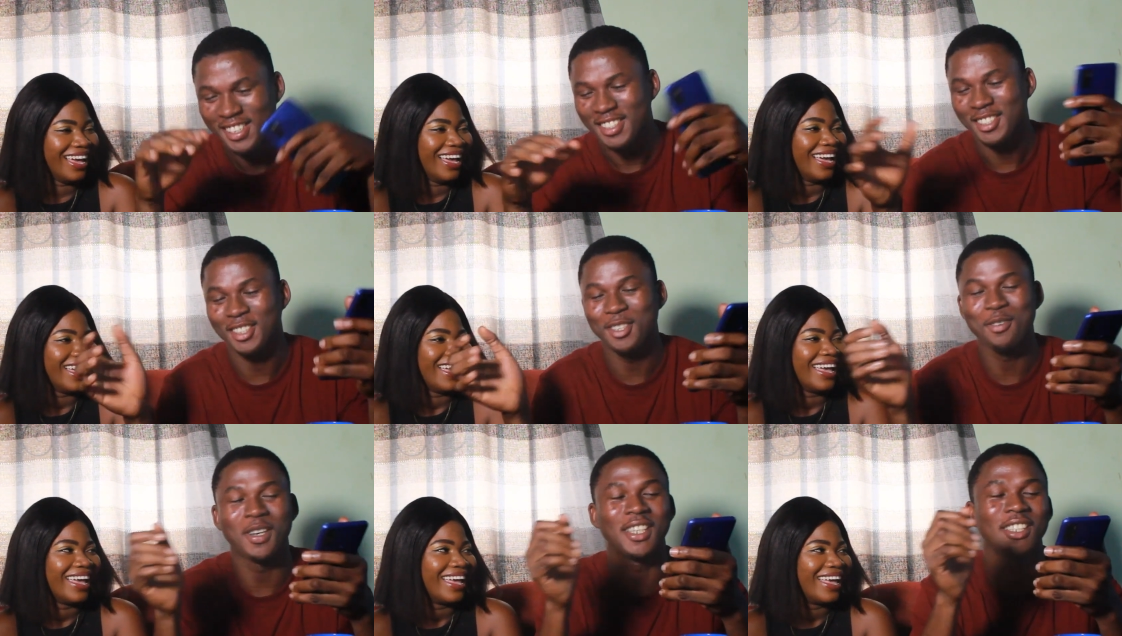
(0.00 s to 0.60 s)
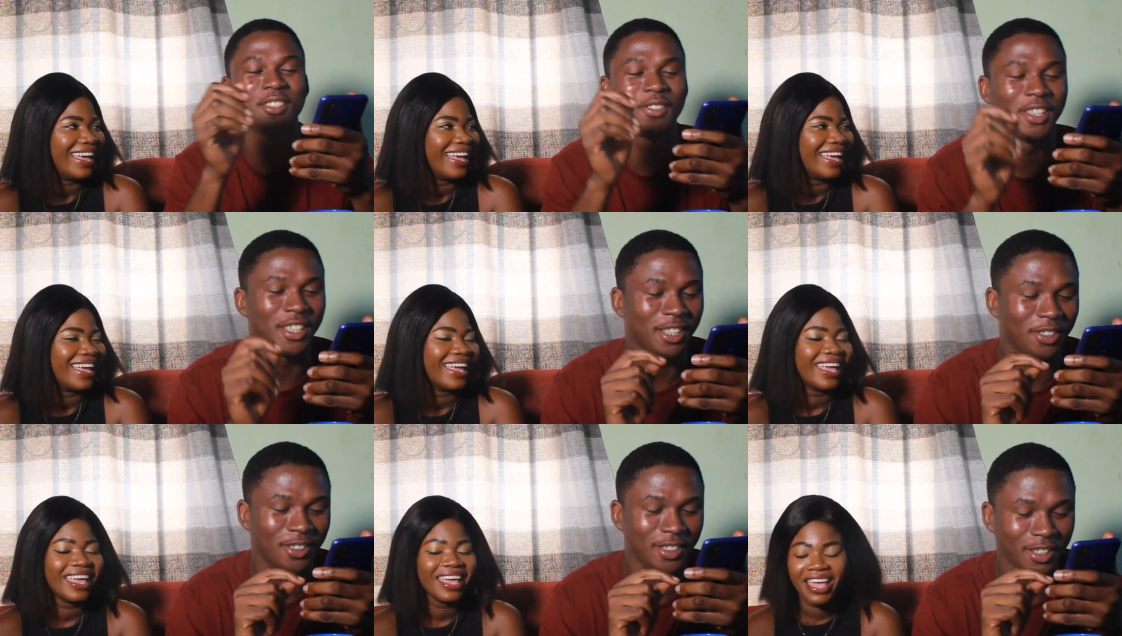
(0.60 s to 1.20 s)
Speaker 1: so no one is drinking
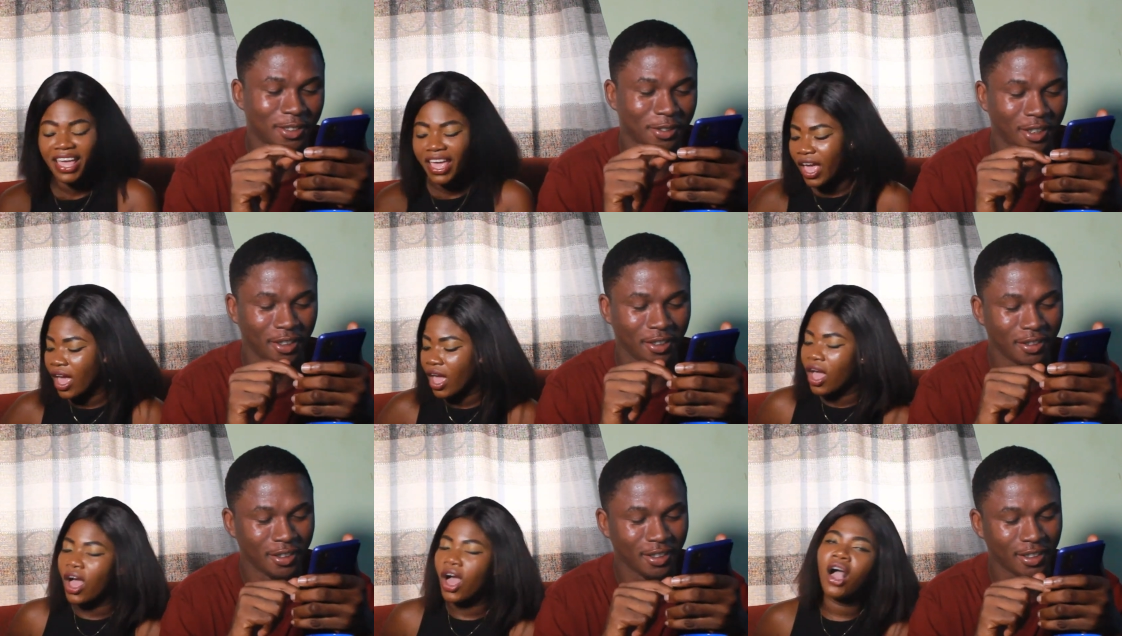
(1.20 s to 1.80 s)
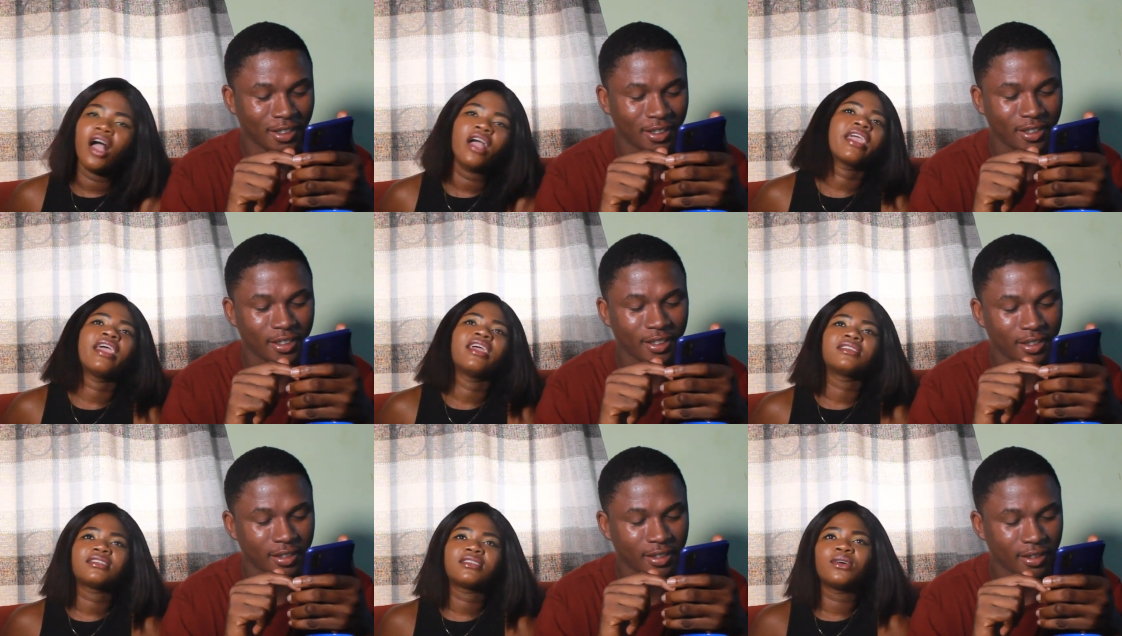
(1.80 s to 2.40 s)
on this
Speaker 2: one. Okay,
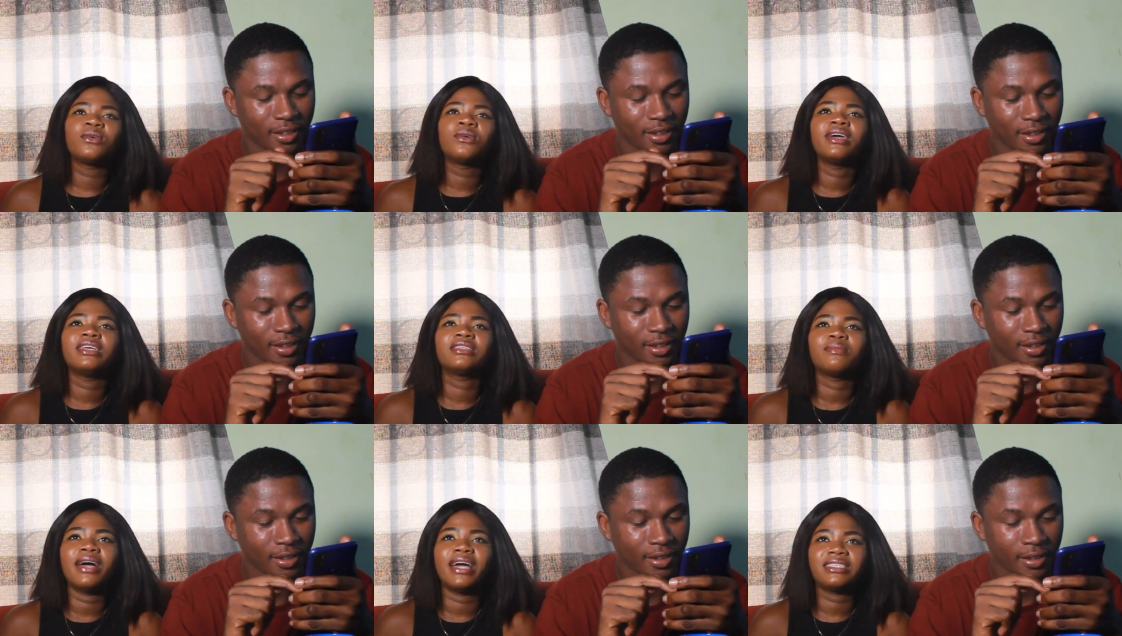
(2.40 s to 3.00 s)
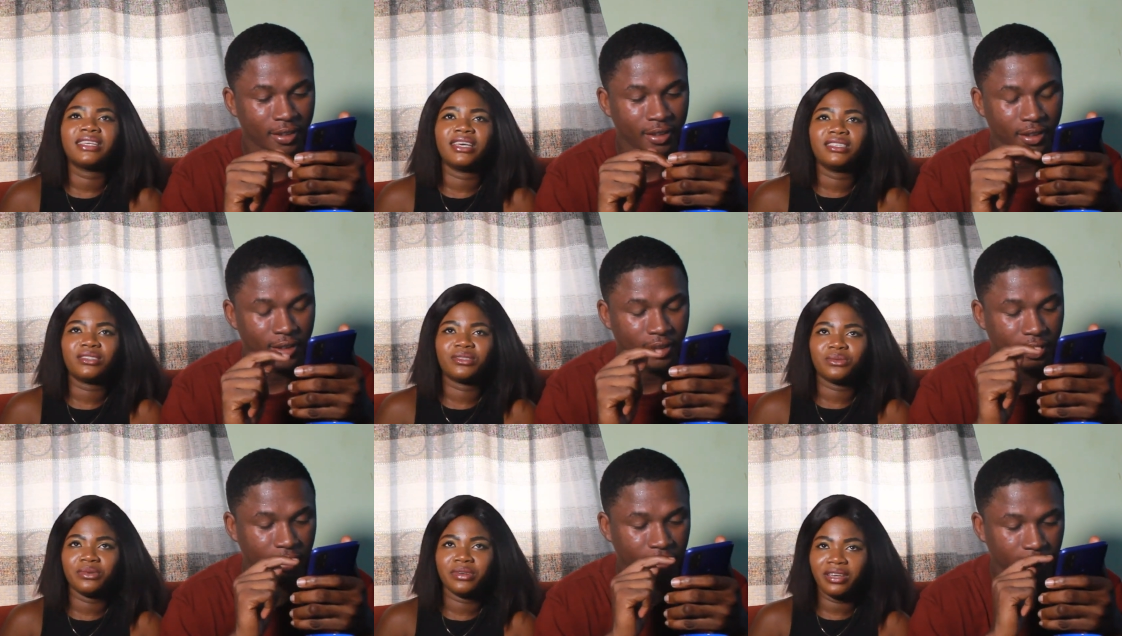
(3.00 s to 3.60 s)
so it's my turn to
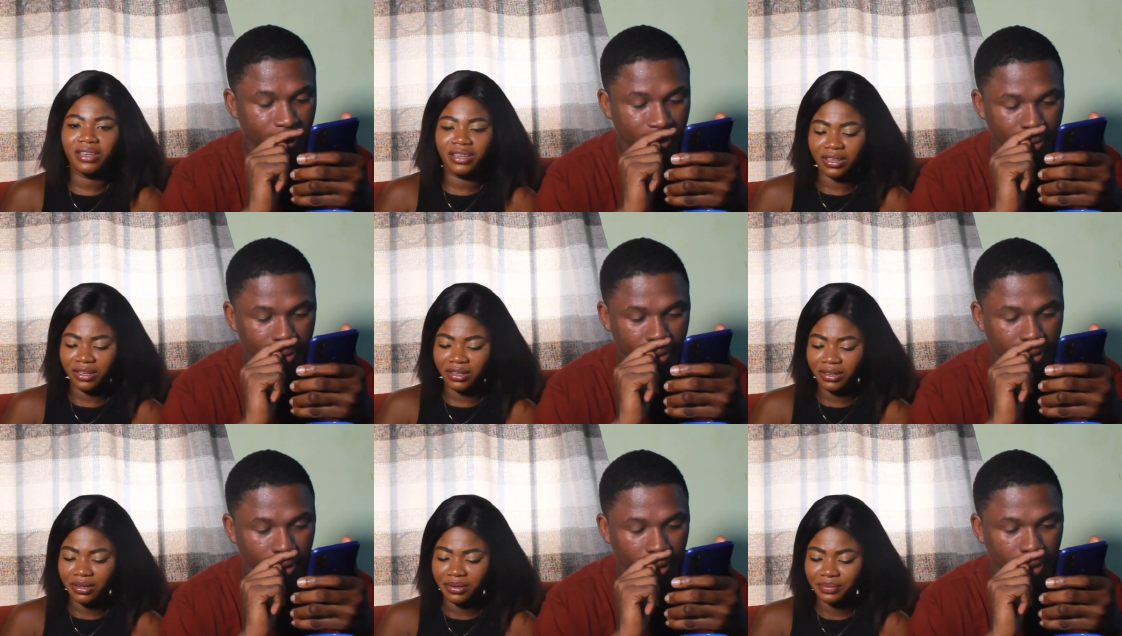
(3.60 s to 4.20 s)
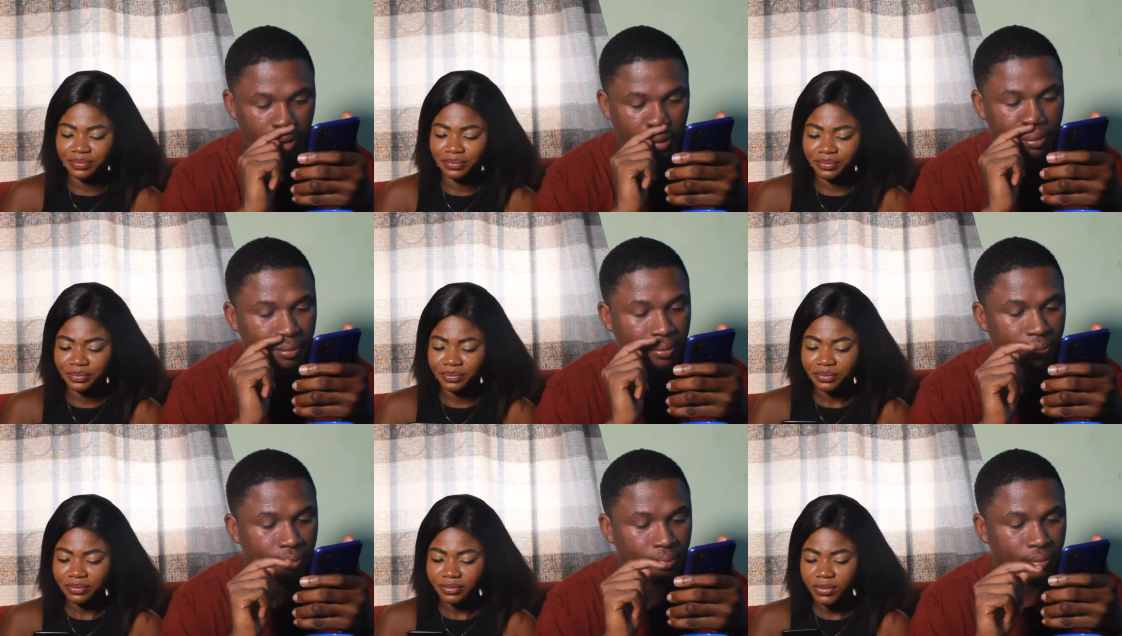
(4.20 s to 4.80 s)
read. Yeah.
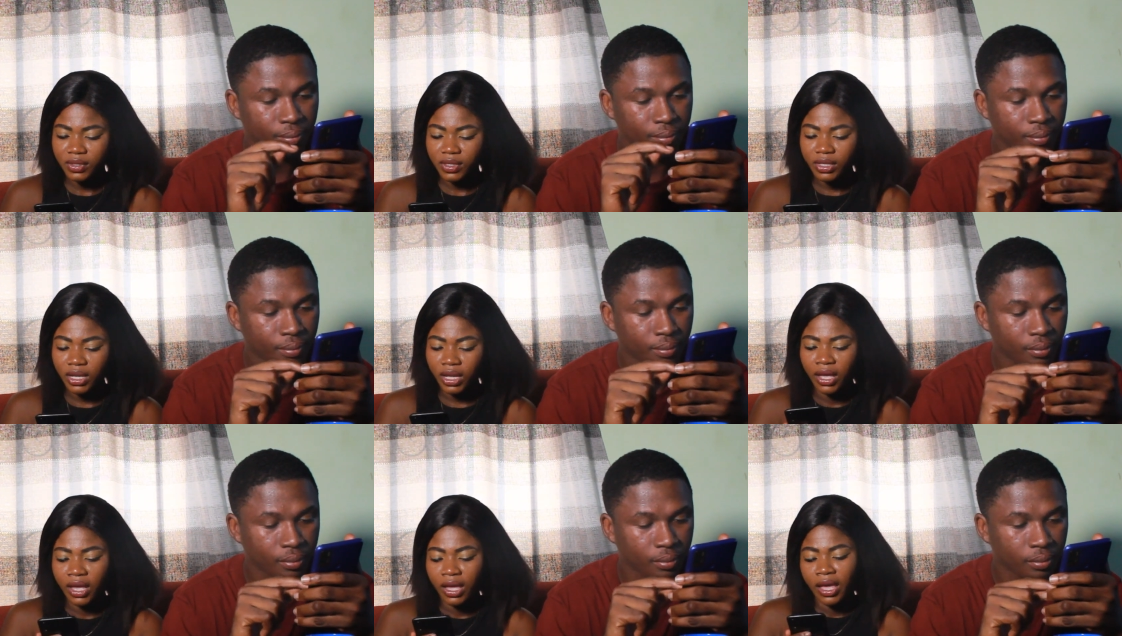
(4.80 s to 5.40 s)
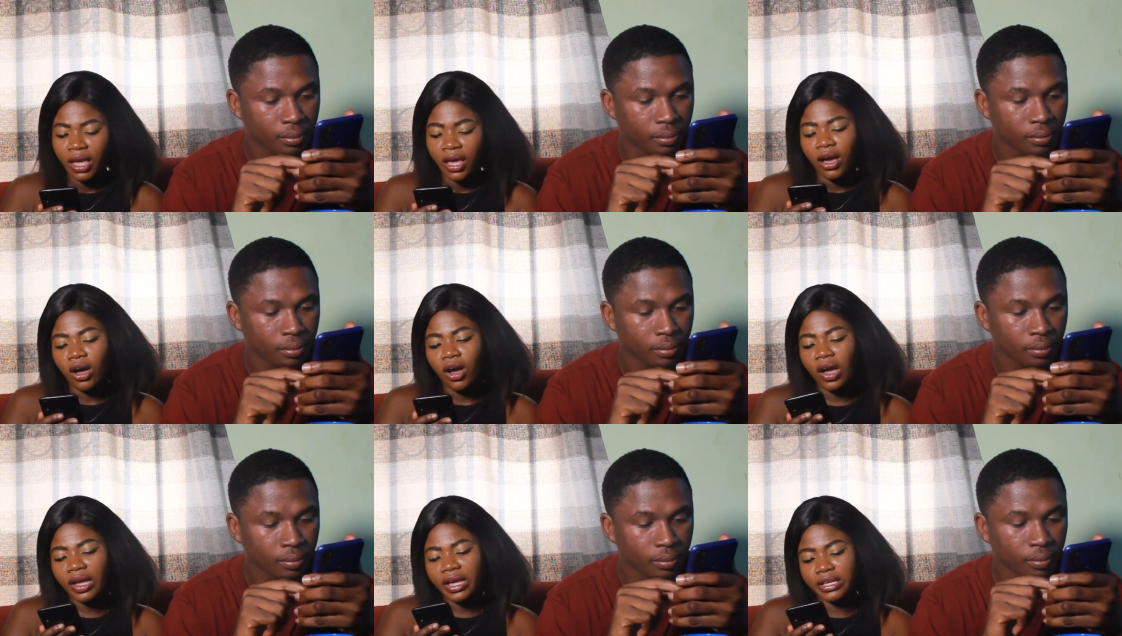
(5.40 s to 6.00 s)

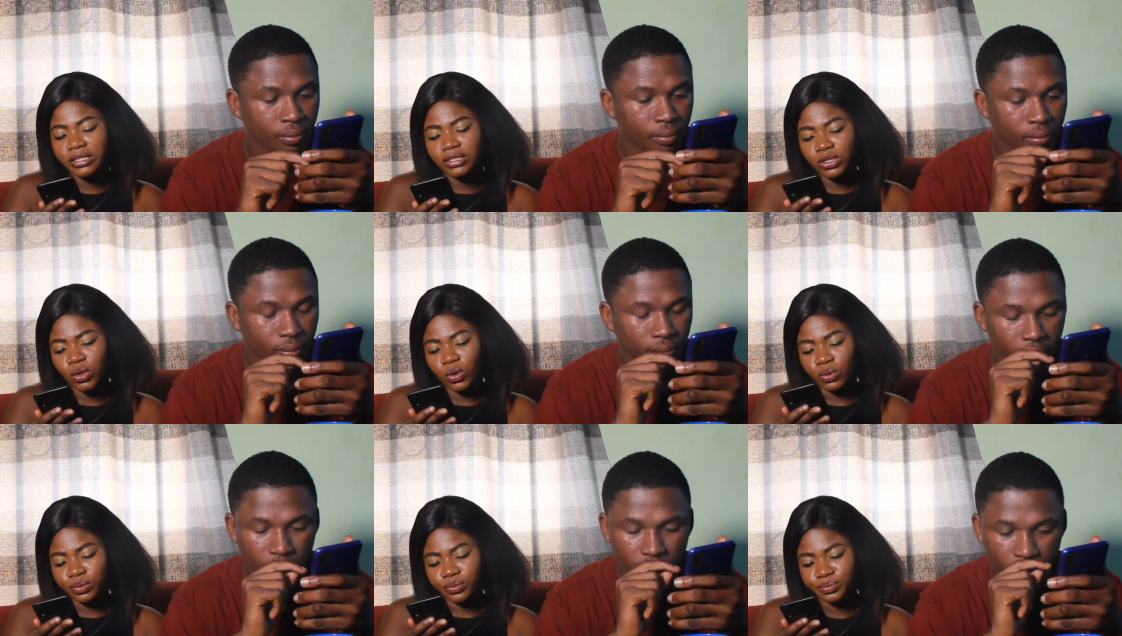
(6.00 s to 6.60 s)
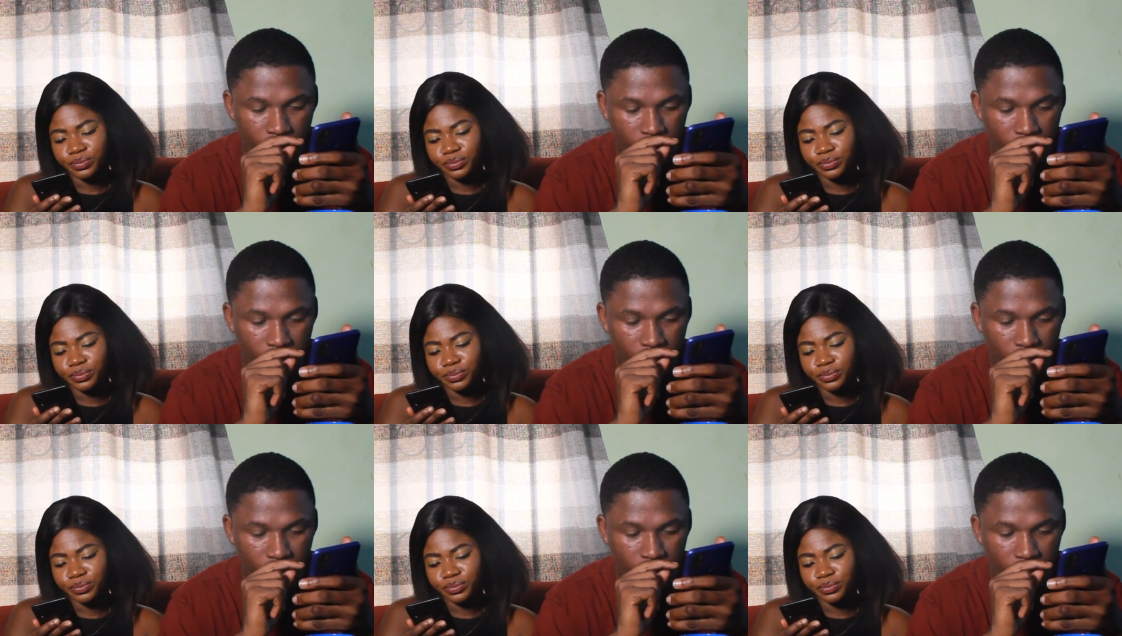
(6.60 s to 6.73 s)
Okay, so